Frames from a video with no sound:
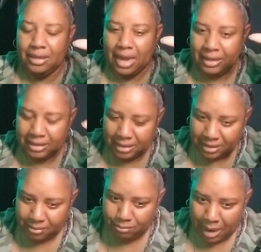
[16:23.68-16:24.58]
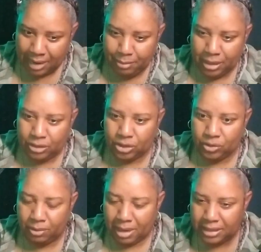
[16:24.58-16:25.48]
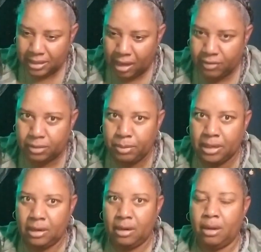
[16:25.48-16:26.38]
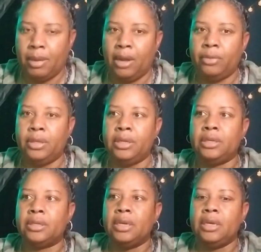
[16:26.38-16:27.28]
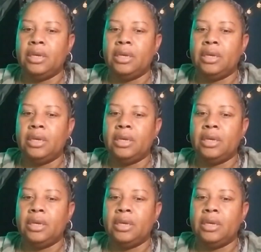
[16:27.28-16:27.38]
Not just my ministry and myself speaking about this,